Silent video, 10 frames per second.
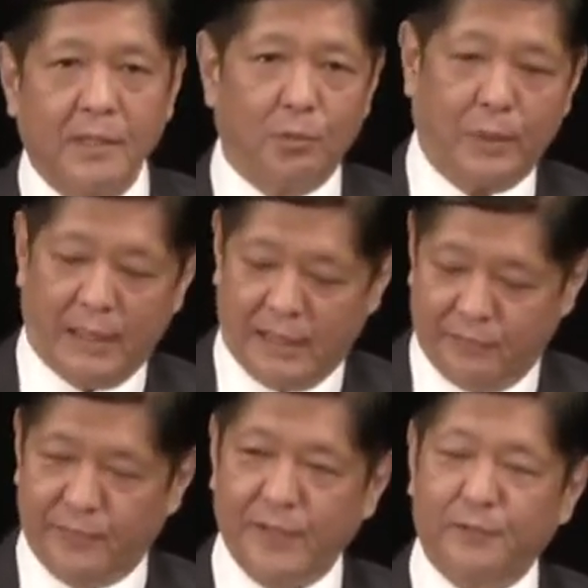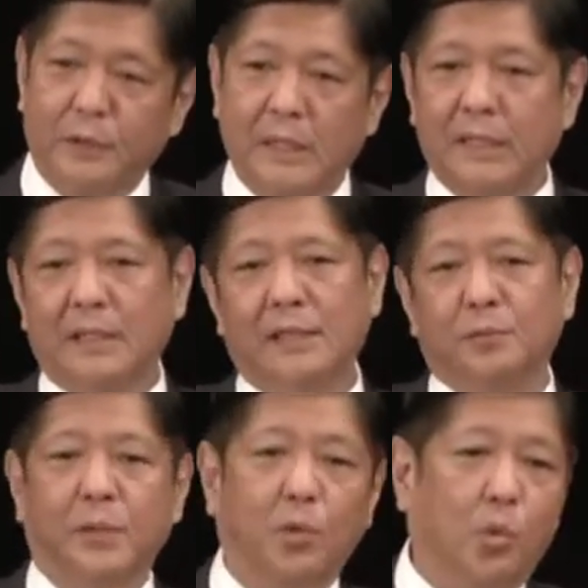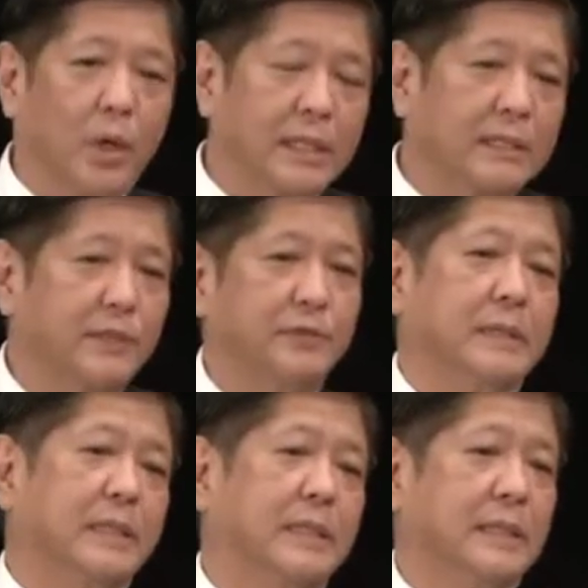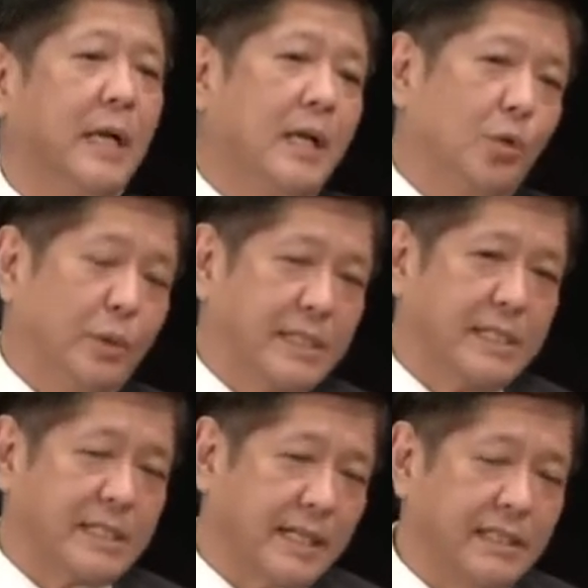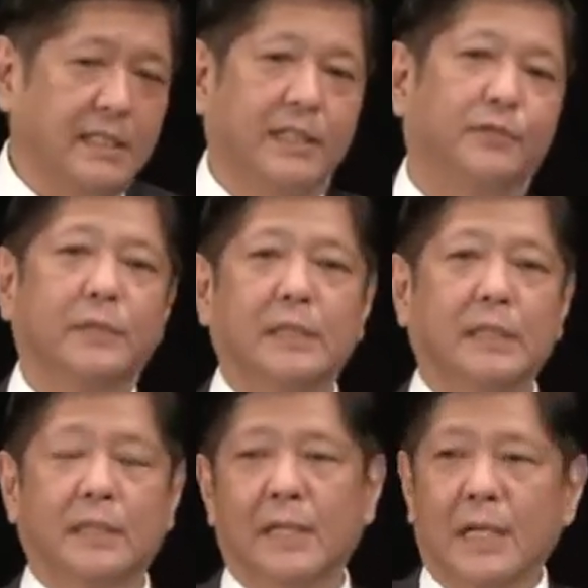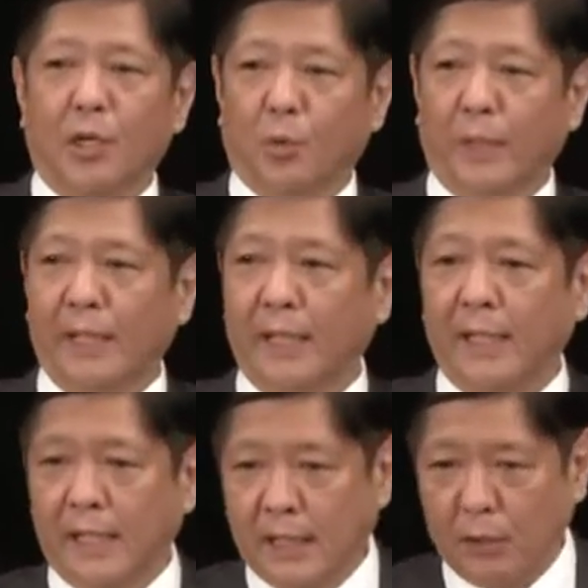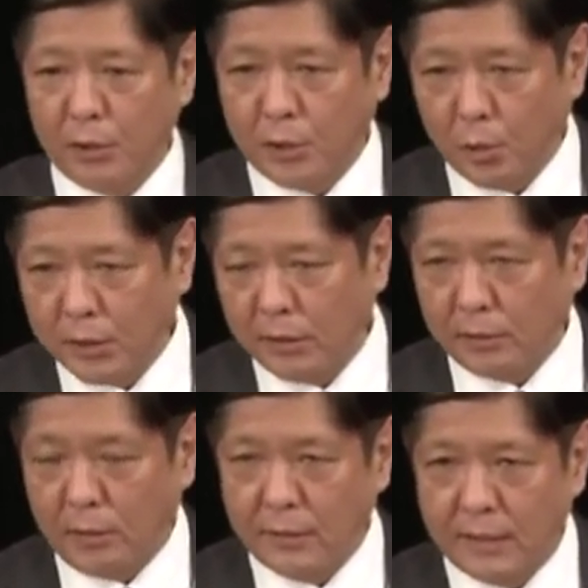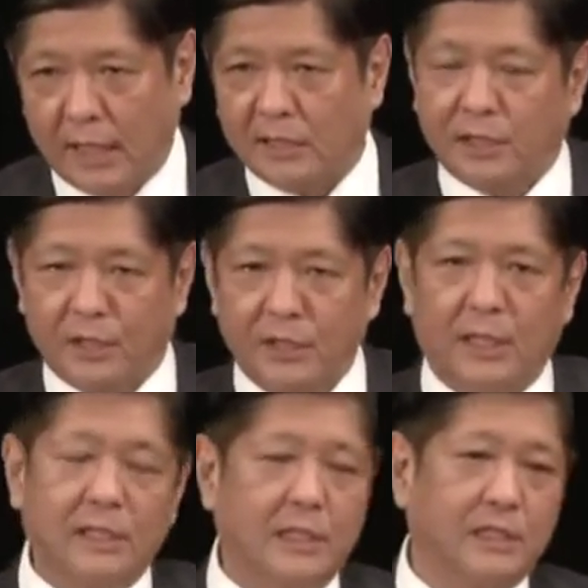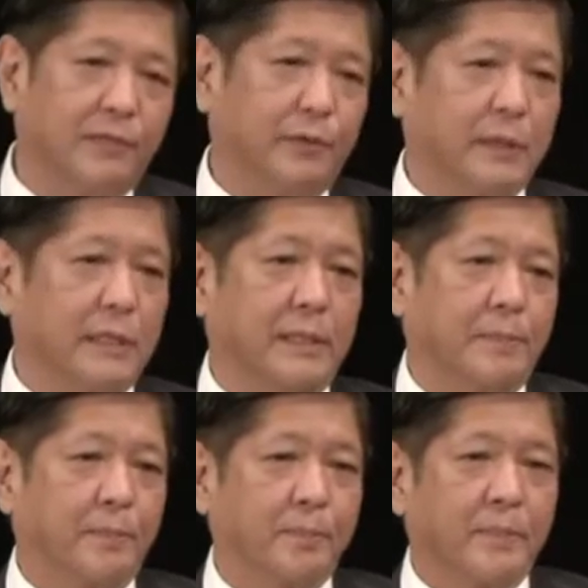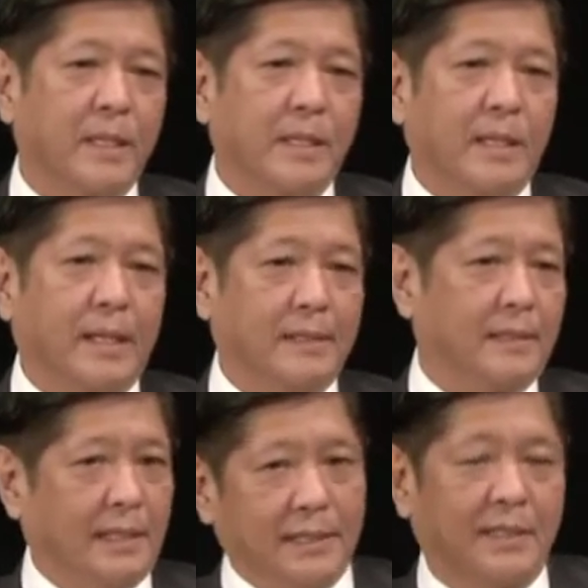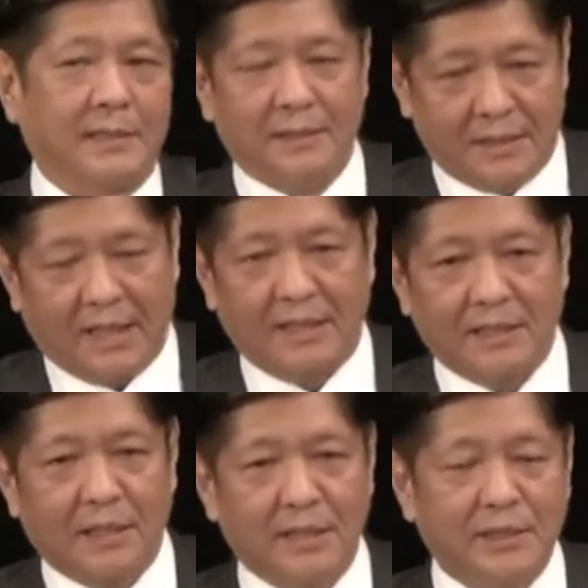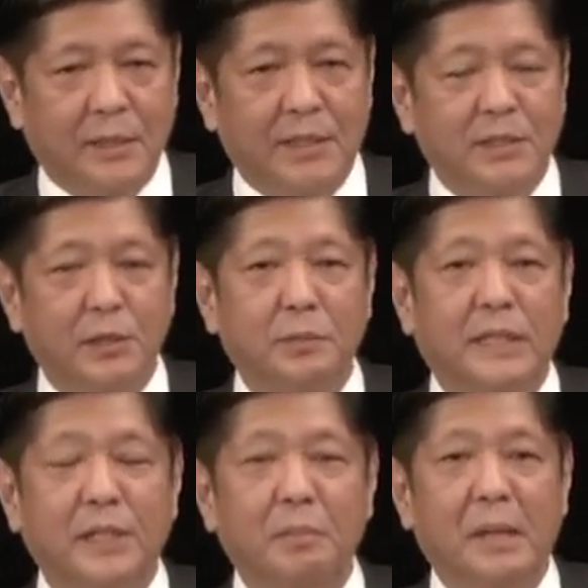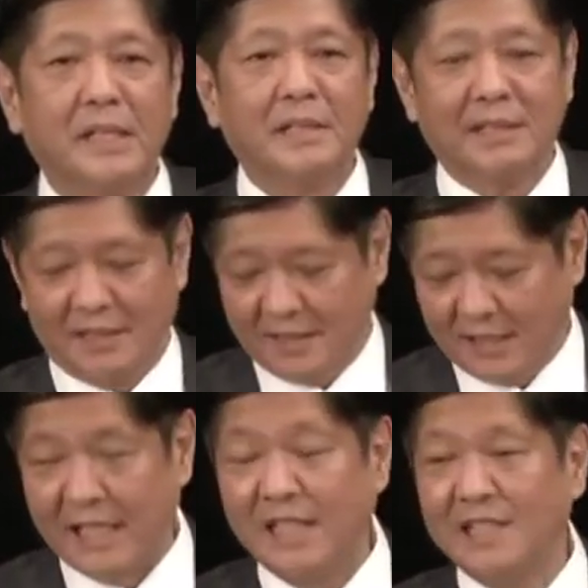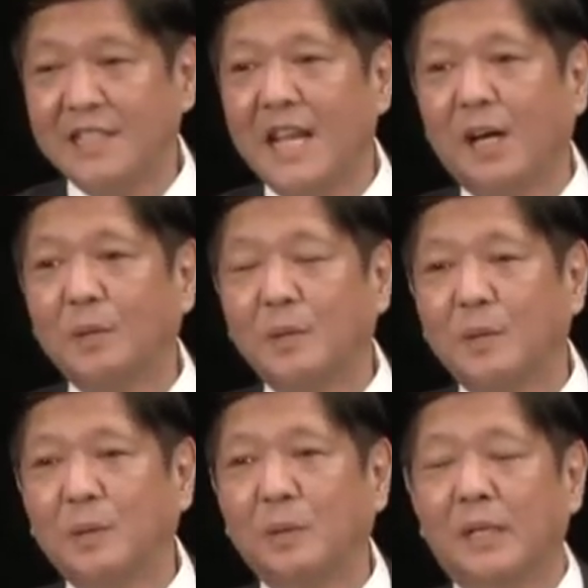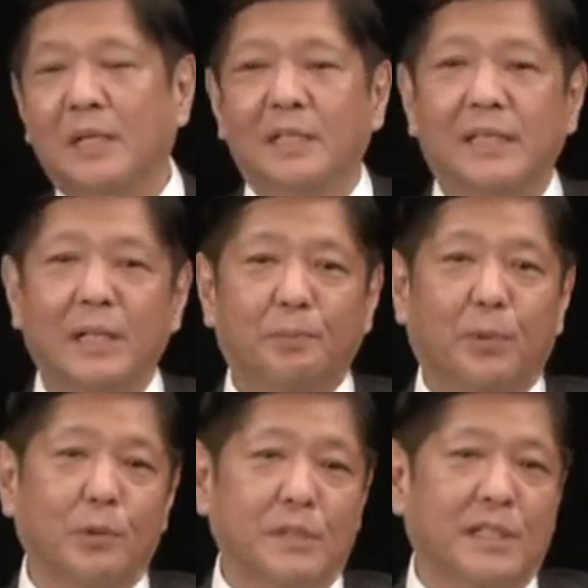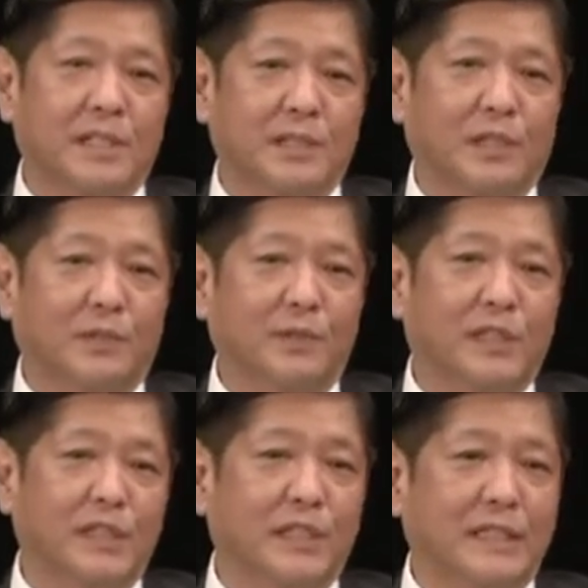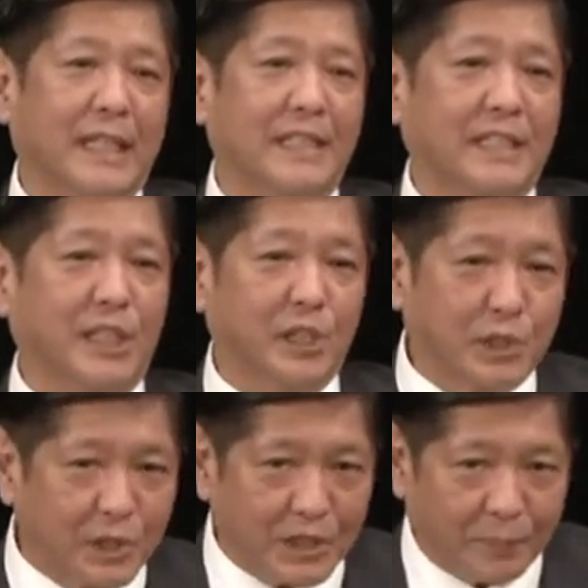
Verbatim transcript: we live differently, we work differently, we study differently, we, uh, our social contacts are done differently. And uh, you can, as, as, as you can imagine, this leads now to that process of digitalization